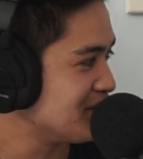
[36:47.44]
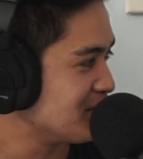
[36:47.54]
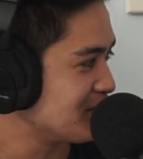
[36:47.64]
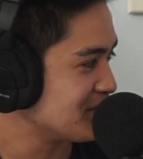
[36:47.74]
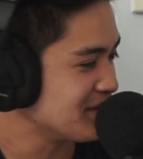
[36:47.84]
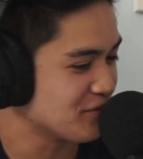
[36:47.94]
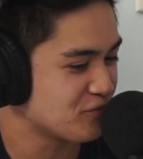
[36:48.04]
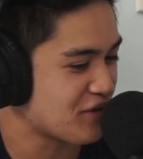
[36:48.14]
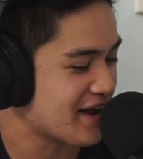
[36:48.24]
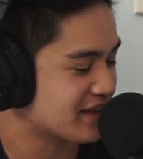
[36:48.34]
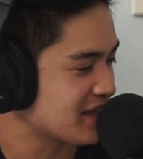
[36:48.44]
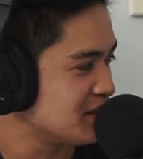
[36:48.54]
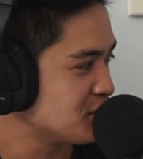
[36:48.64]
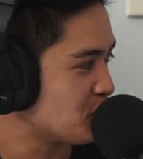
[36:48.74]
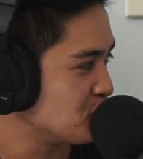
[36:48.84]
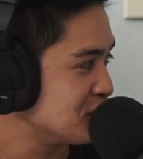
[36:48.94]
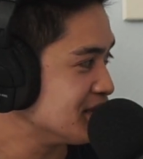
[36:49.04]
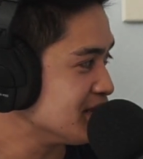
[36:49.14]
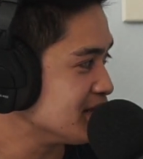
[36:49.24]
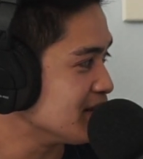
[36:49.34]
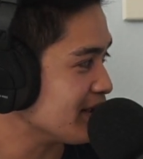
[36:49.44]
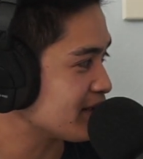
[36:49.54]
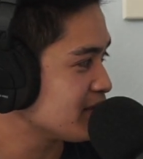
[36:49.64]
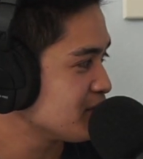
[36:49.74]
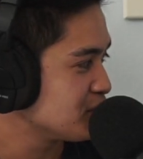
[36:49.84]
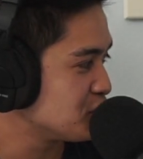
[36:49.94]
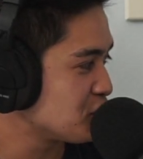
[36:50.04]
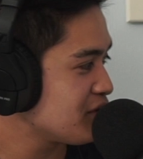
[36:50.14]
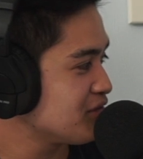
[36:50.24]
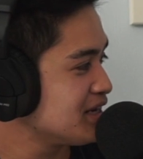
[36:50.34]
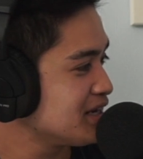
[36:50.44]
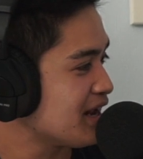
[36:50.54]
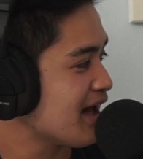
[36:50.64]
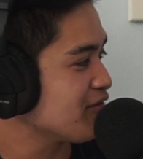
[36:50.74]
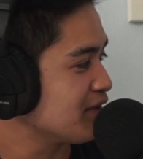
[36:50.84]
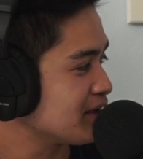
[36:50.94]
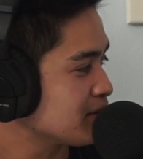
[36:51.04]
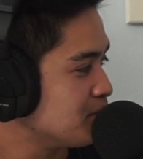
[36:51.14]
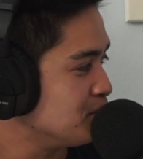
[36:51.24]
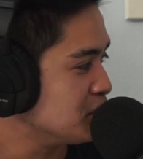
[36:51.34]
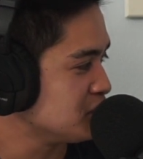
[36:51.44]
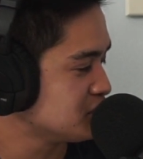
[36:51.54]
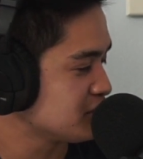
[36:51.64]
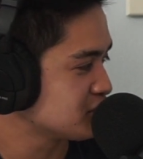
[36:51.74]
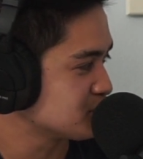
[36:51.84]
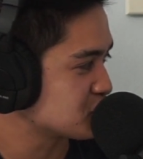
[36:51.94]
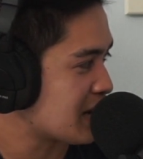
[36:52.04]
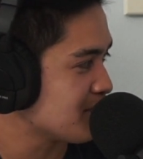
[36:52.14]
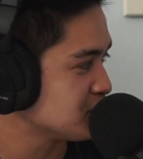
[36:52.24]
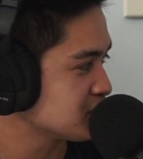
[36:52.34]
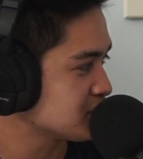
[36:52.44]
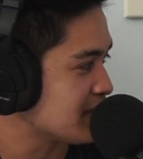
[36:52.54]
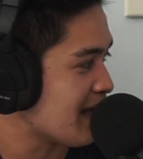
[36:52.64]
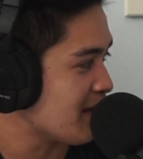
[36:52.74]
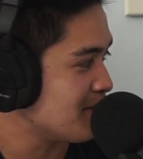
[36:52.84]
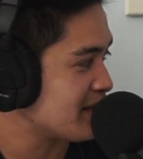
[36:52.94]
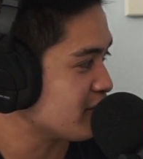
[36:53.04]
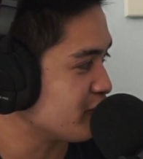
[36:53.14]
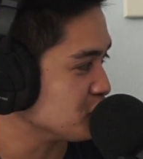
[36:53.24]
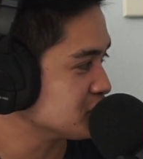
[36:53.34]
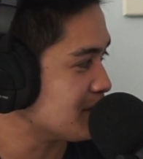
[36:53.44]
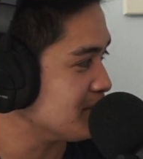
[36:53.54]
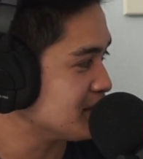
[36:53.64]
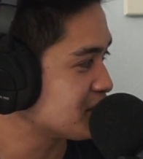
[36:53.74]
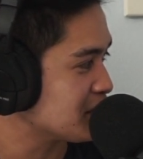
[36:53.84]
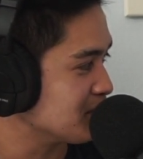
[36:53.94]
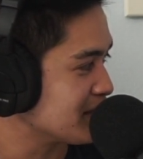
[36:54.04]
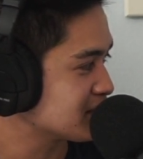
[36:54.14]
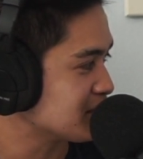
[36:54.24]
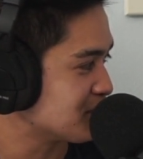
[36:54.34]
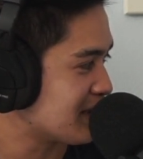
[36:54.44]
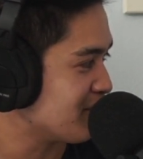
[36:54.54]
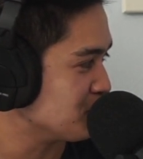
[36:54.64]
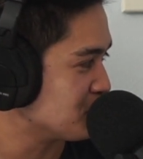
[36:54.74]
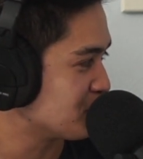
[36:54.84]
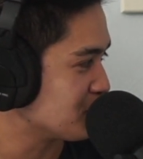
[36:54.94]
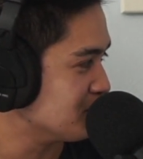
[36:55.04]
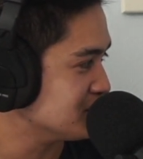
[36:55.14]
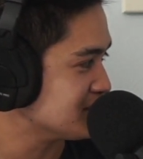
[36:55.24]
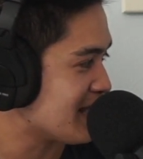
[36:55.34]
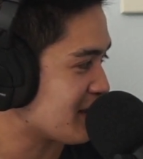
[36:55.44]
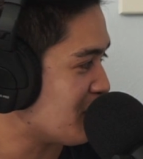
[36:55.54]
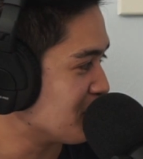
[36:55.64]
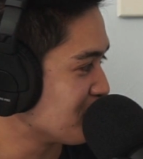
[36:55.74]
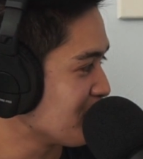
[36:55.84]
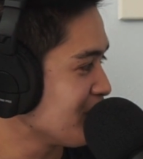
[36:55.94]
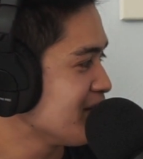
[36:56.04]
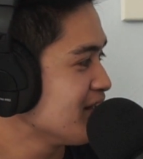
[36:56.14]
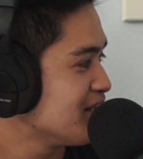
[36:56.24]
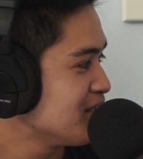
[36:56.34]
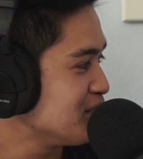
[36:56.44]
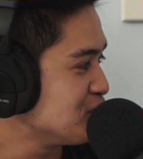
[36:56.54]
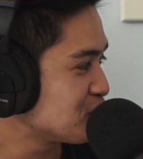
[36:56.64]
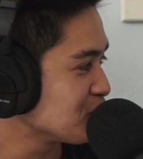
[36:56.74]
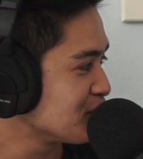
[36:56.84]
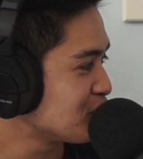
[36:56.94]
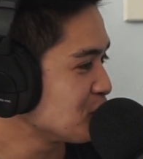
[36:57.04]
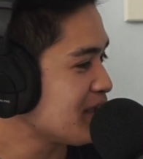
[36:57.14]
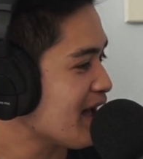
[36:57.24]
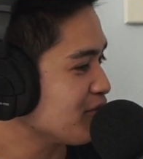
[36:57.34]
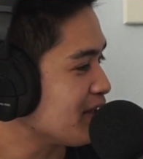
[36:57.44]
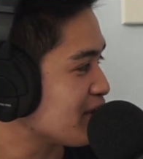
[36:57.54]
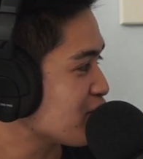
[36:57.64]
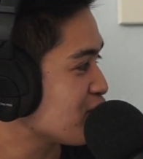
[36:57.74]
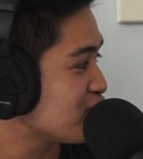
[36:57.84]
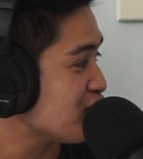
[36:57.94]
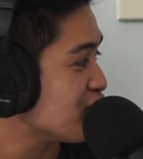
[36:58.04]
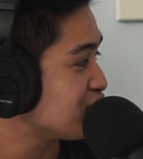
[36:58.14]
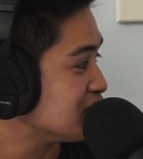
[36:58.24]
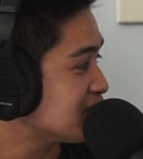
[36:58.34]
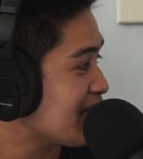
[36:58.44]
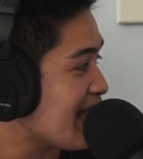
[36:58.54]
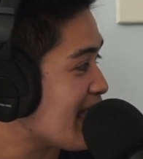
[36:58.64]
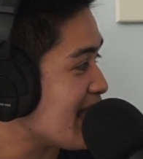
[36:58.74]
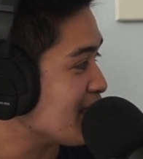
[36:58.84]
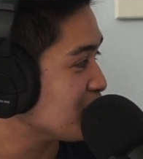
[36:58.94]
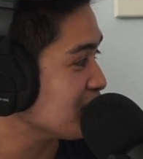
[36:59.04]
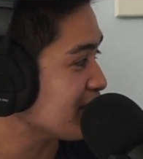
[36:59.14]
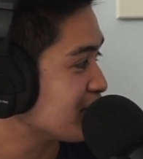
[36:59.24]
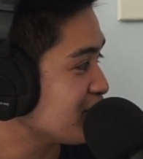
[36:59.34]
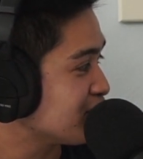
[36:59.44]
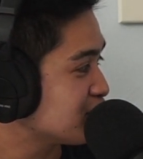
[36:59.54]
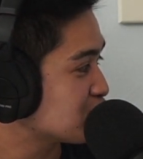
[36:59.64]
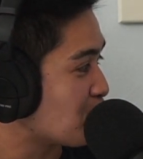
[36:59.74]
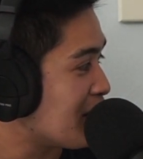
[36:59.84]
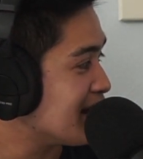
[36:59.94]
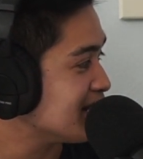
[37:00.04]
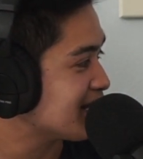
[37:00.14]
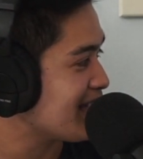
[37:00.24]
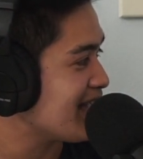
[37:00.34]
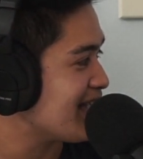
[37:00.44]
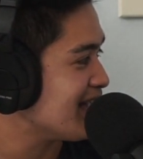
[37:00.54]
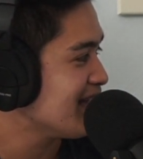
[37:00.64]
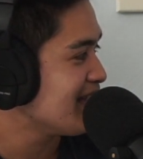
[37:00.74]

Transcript: hearing. The fact that you don't even need to have like millions of subscribers to make a full-time income. Like, something I've learned from Zach Honavar. You could literally have like 50K or like 20K.